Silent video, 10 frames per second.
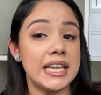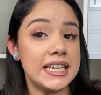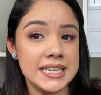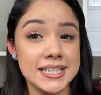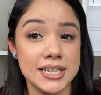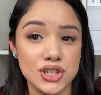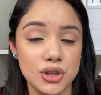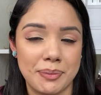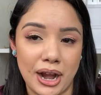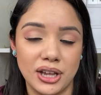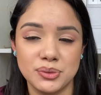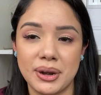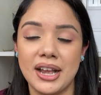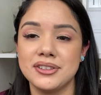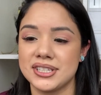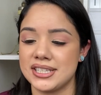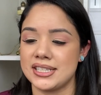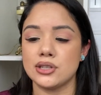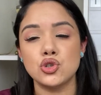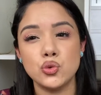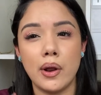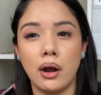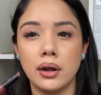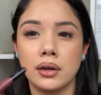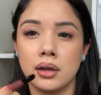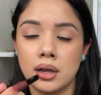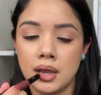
ease into the brown browns because it's not too dark.